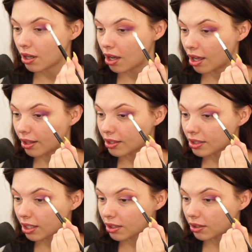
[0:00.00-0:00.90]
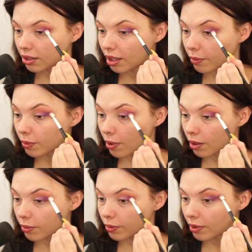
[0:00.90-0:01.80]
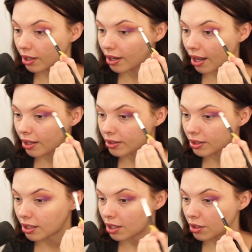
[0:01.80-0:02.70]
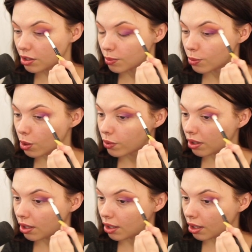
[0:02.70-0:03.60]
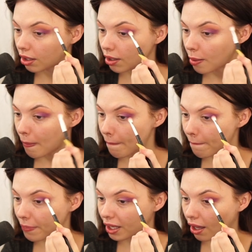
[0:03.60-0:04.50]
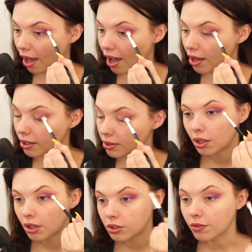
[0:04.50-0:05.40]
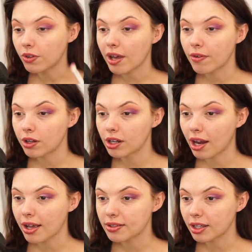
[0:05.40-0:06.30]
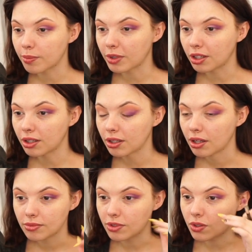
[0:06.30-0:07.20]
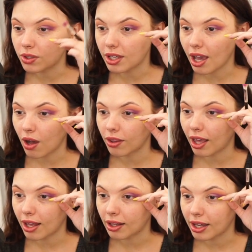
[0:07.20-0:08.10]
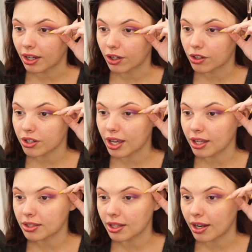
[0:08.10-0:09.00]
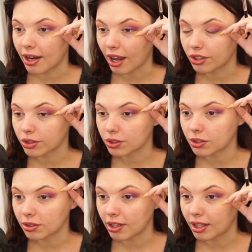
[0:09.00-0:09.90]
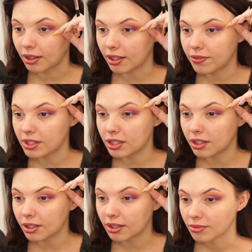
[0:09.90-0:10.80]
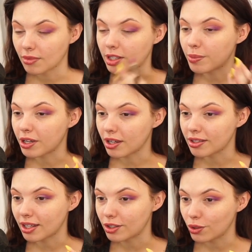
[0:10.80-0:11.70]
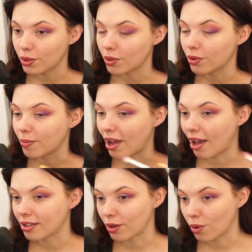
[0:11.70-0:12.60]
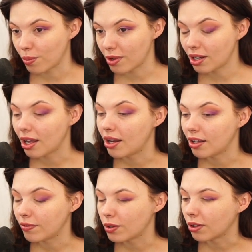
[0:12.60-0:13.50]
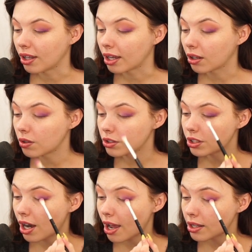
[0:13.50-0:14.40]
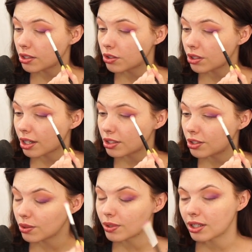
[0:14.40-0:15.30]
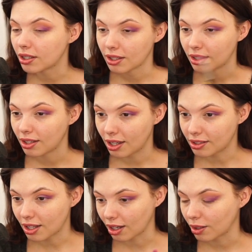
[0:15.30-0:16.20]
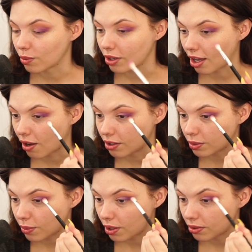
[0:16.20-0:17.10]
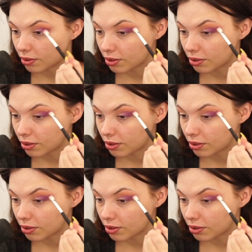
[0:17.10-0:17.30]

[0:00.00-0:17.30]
And that's not the look that we want. We want nice, smoky, big eyes. So if you have hooded eyes like me, do you see how that like creates that natural like lifted look? It's because I do it with my eyes open. And if you like close your eyes and try to do it, it's not gonna work out as well.